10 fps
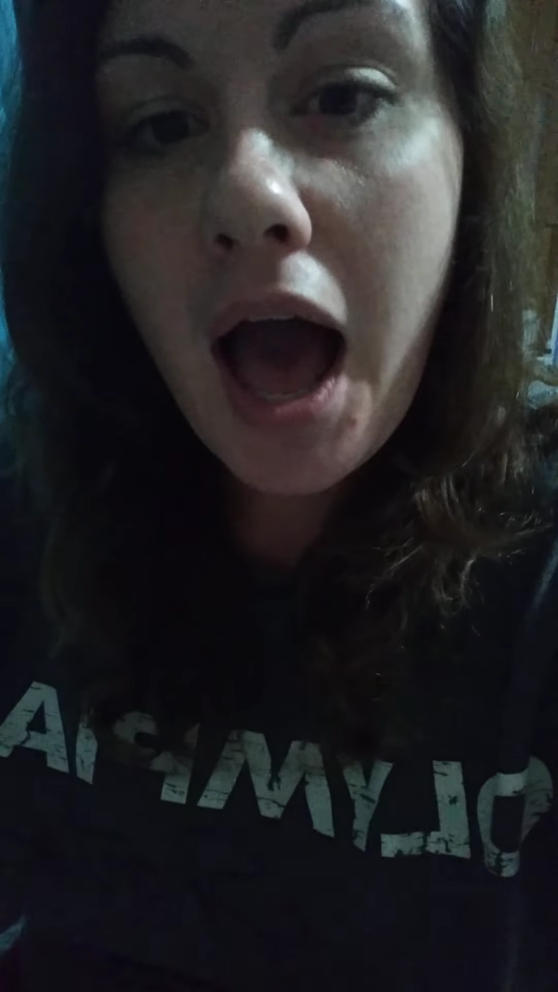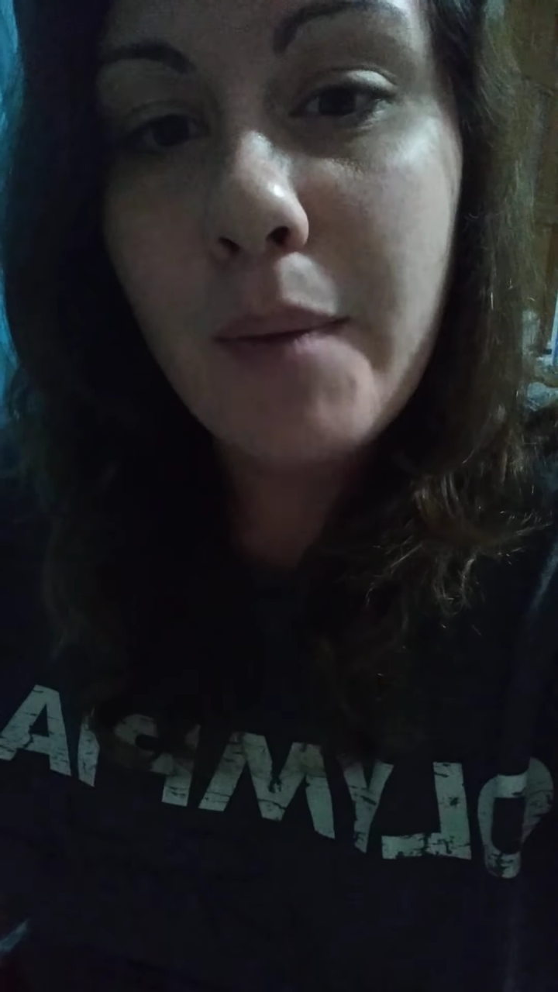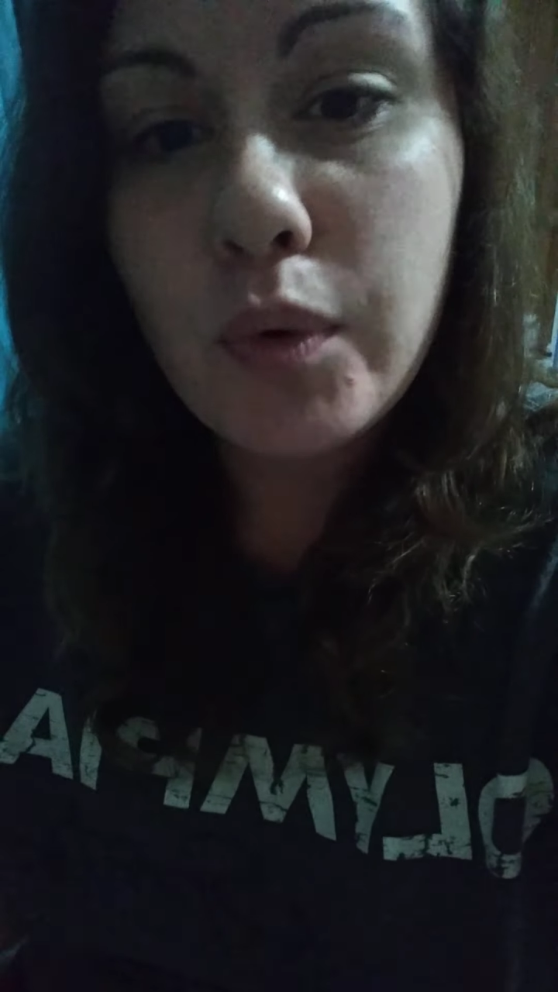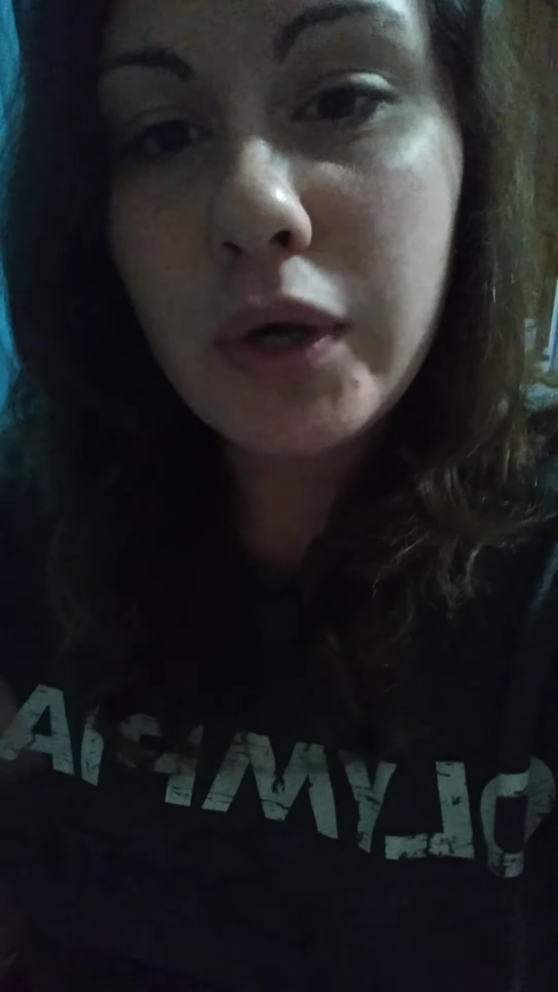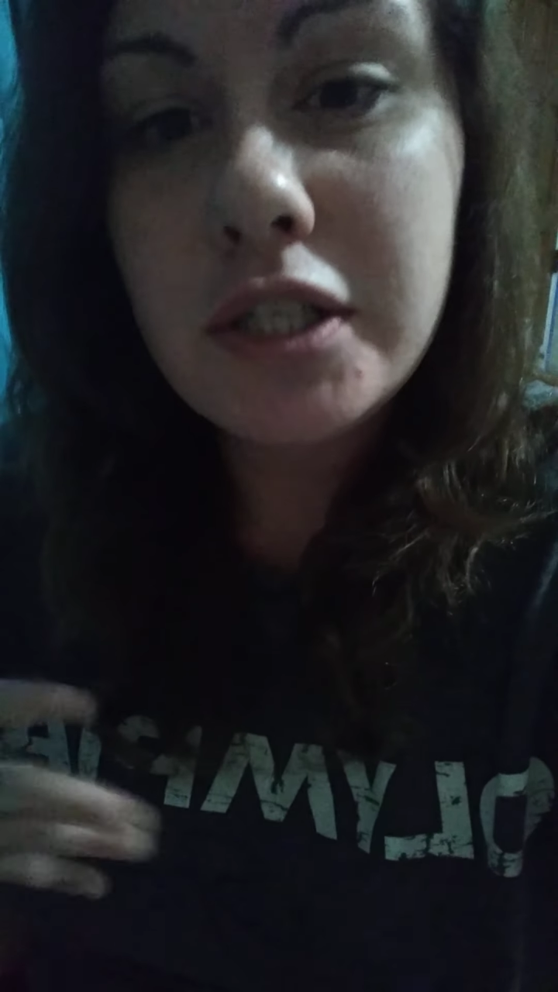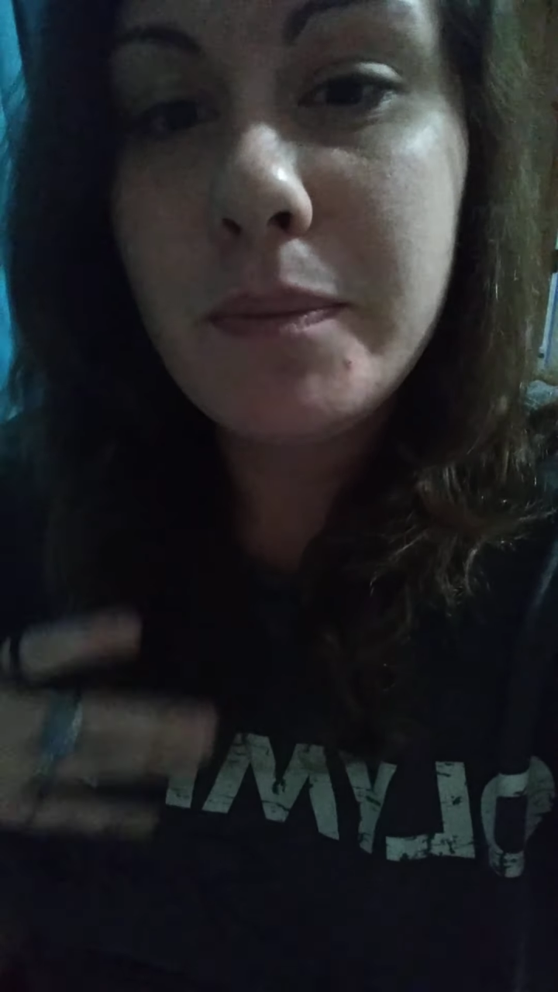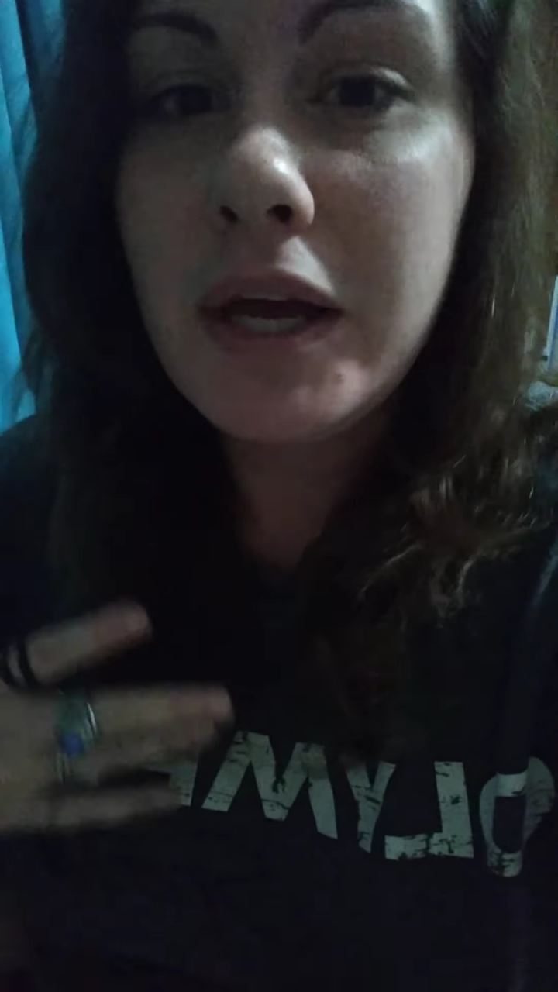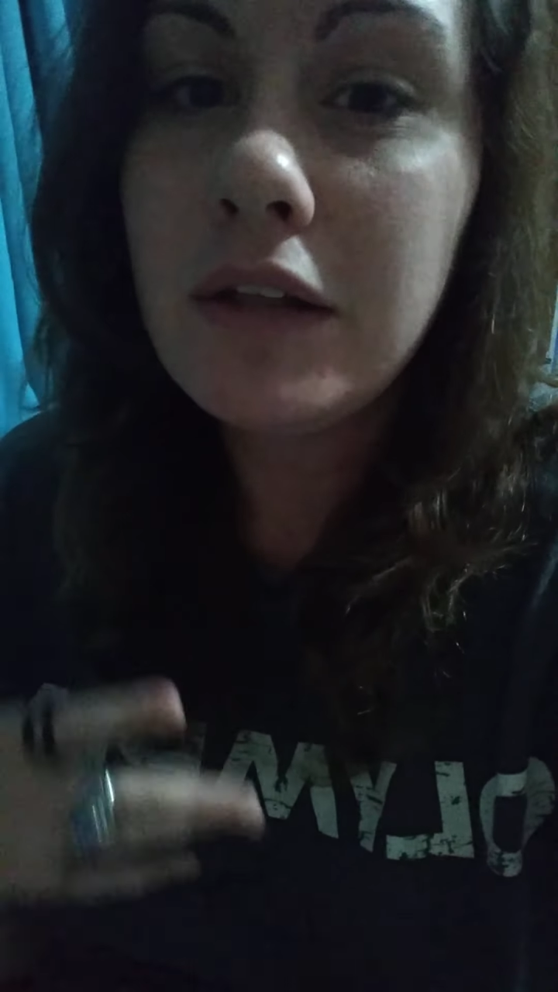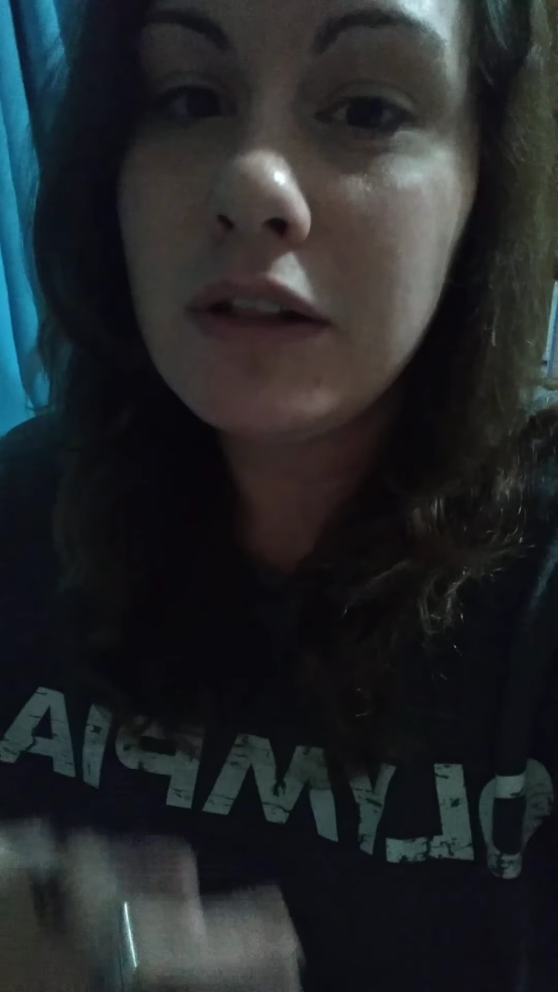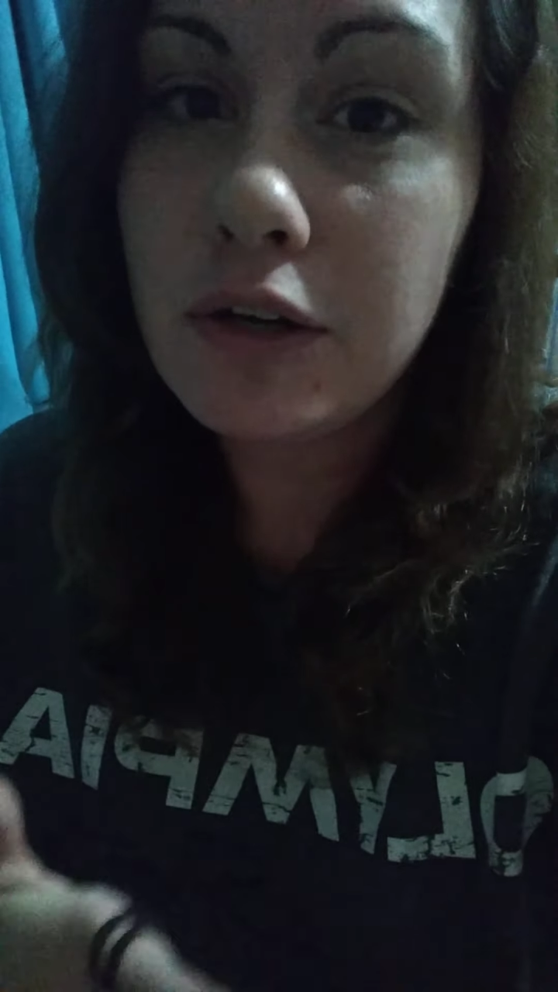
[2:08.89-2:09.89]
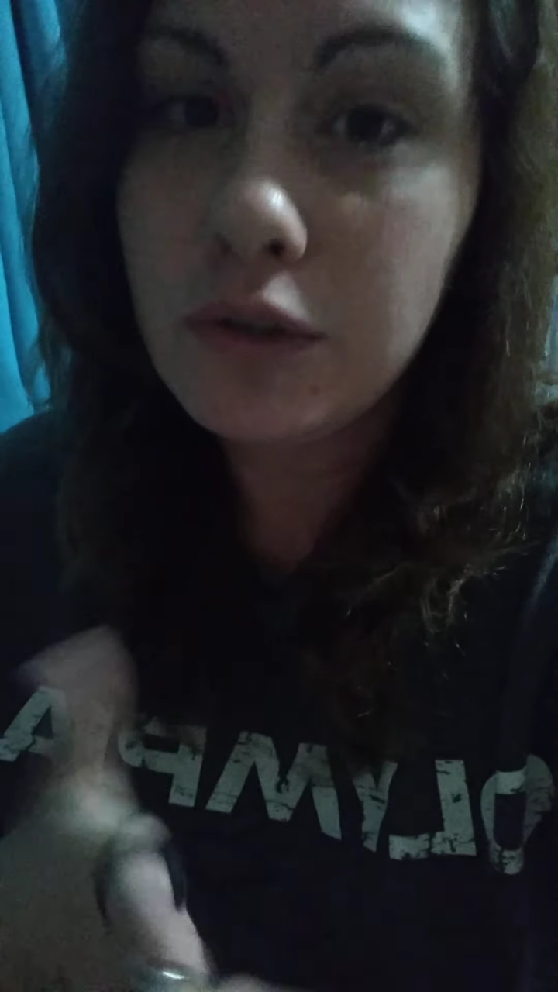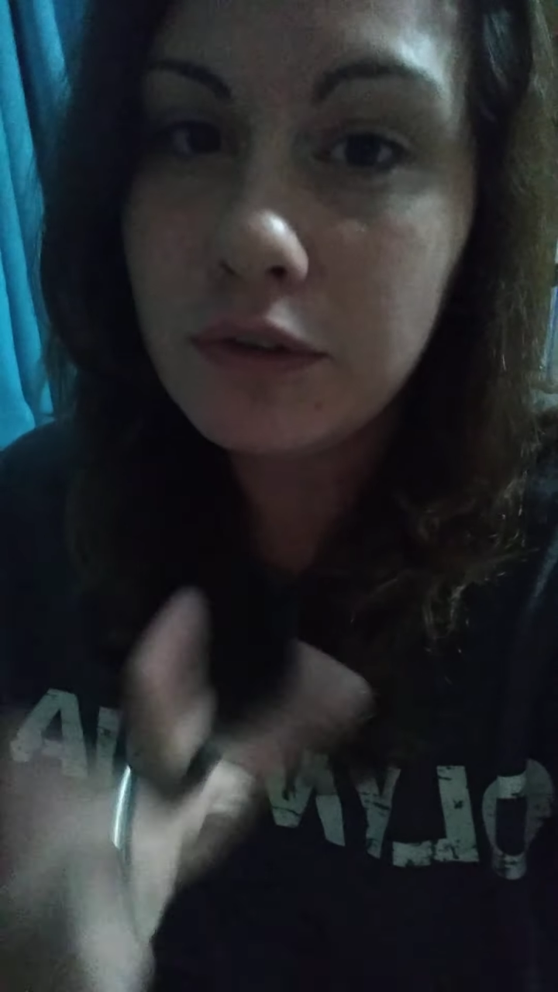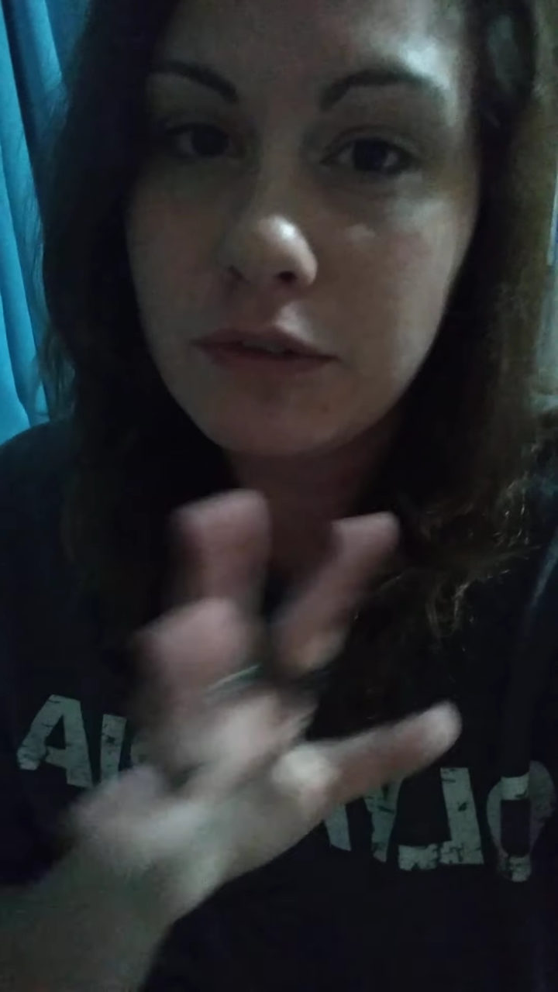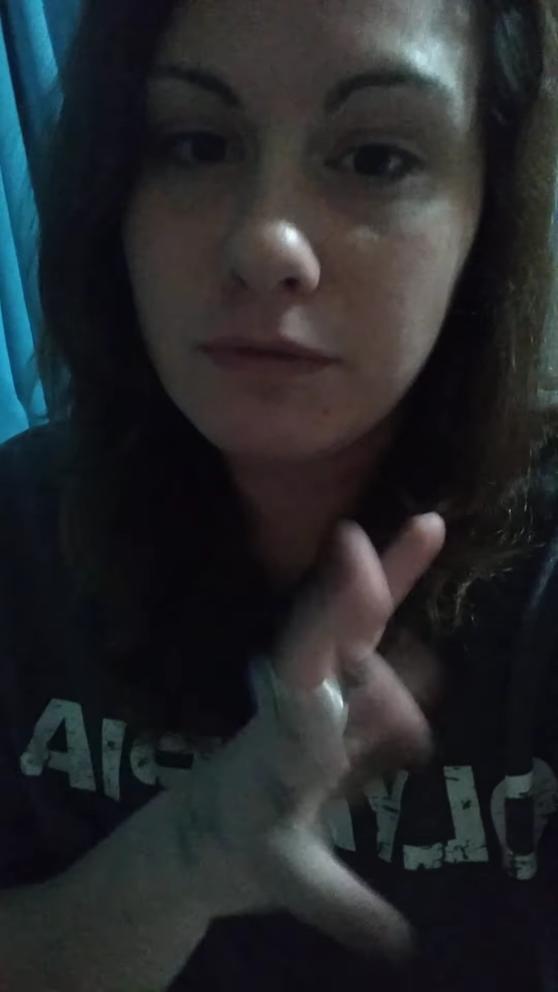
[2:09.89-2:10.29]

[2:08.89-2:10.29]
I'm going to make a little